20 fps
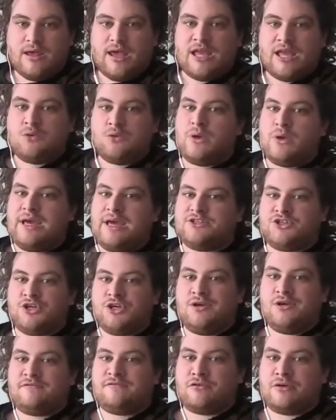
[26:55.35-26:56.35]
in week
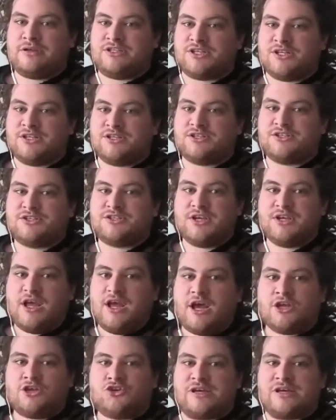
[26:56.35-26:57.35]
two, for instance,
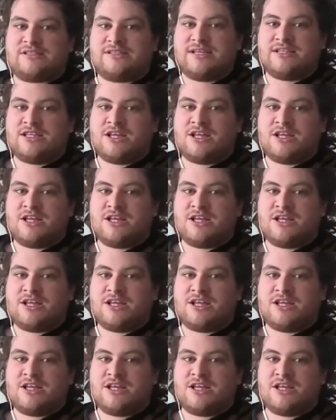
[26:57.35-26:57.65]
addressing